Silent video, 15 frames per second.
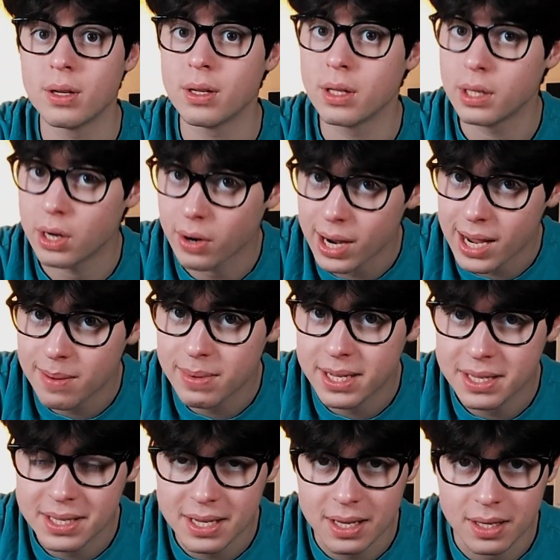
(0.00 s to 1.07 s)
Your
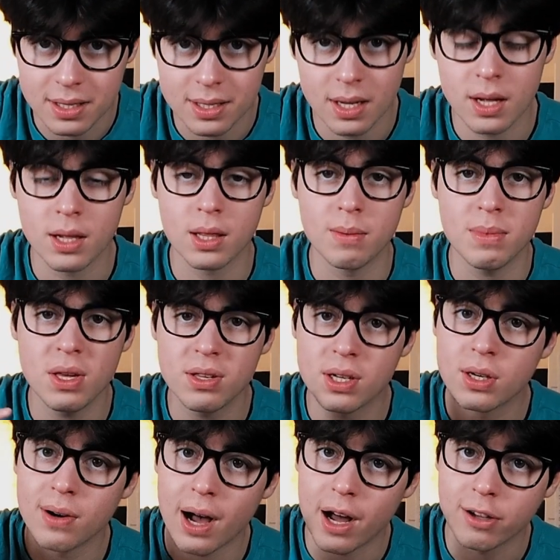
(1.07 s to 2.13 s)
ABCs. The
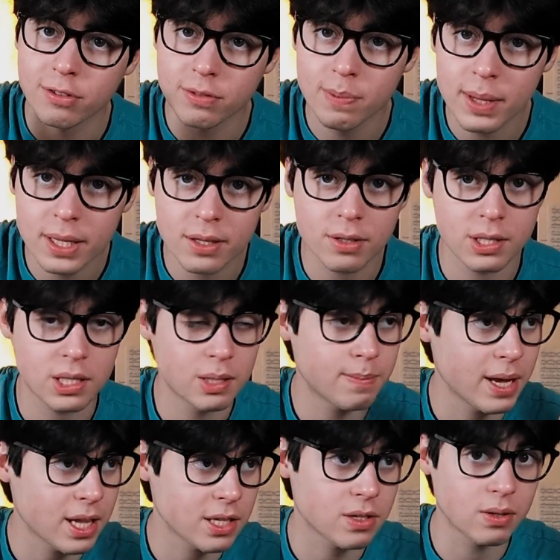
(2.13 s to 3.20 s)
musical alphabet
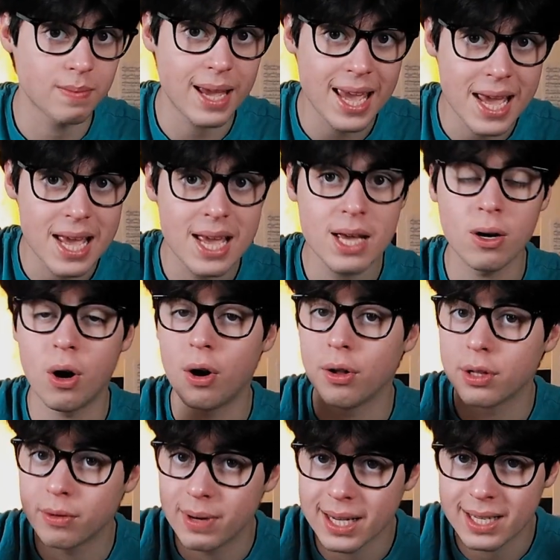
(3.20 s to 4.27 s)
spans from A all
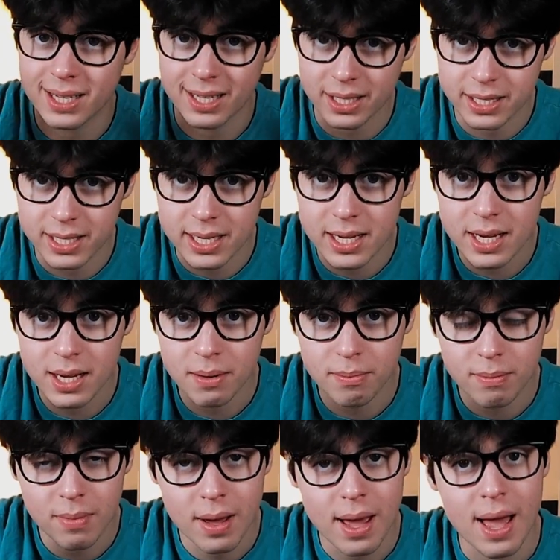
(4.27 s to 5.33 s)
the way to G,
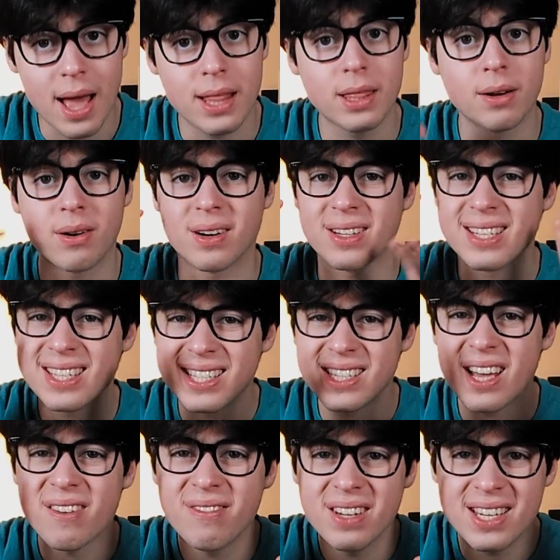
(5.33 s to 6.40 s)
and there are
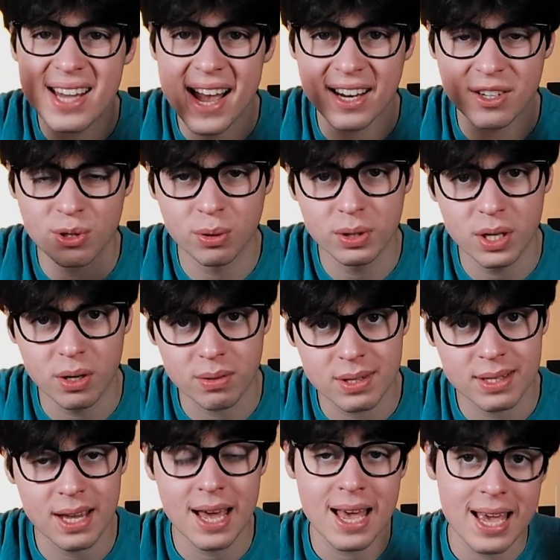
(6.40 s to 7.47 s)
7 natural
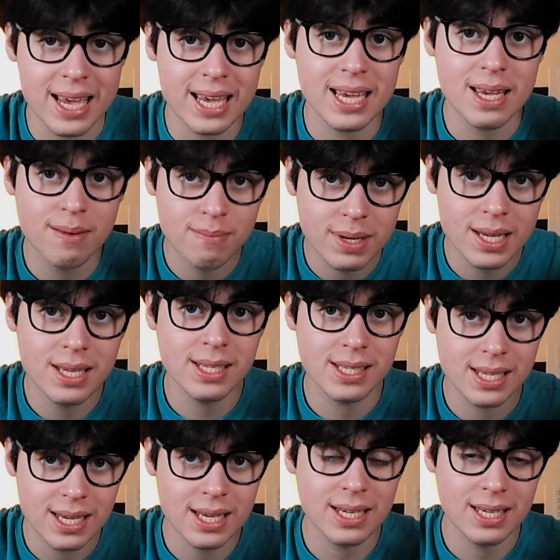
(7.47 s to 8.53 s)
notes: A, B,
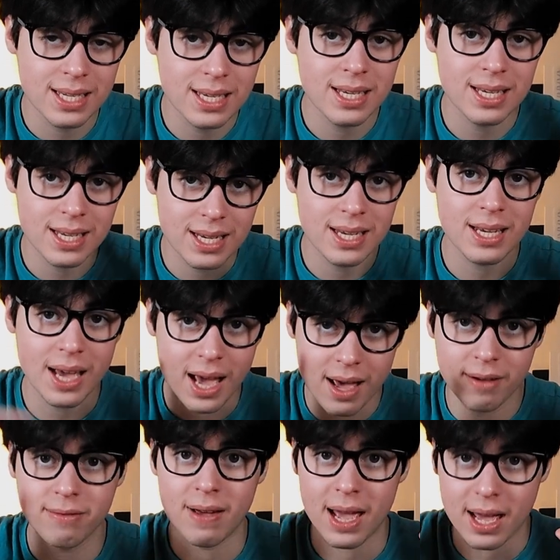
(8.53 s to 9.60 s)
C, D, E,
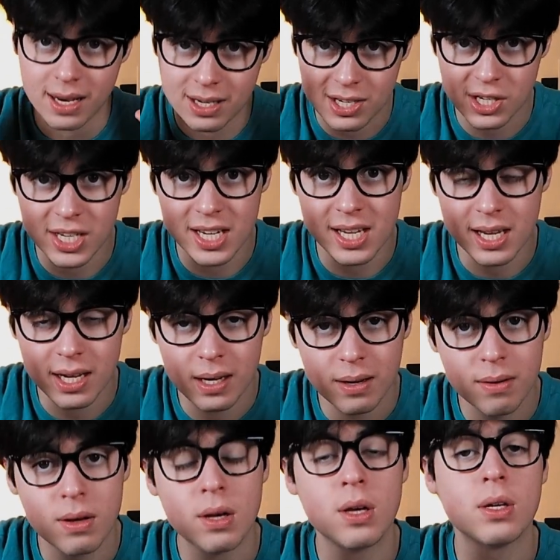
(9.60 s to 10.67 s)
F, and G.
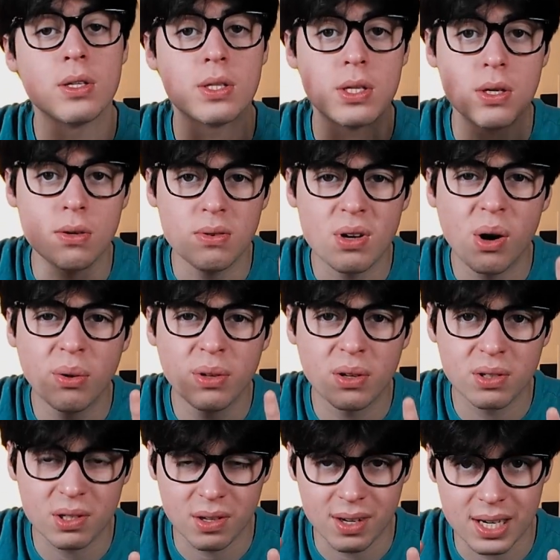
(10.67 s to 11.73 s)
So you know
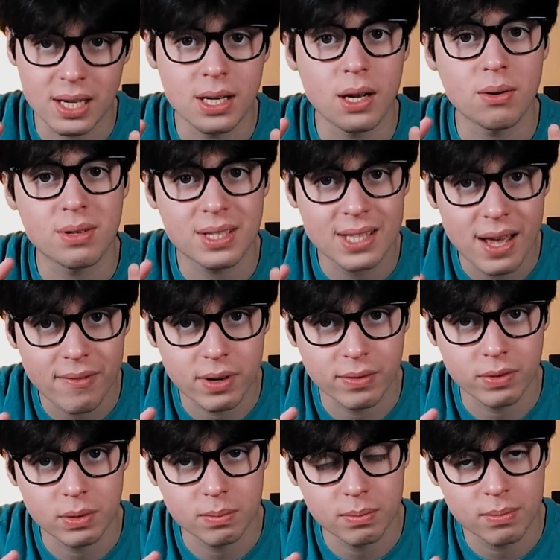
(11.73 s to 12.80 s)
those already, you know 7 of
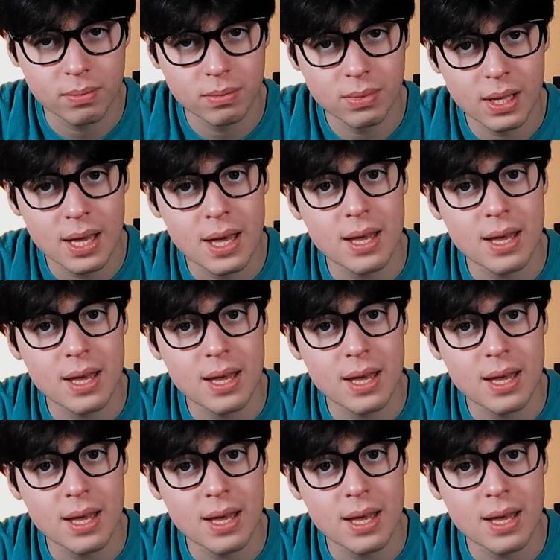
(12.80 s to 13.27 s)
them.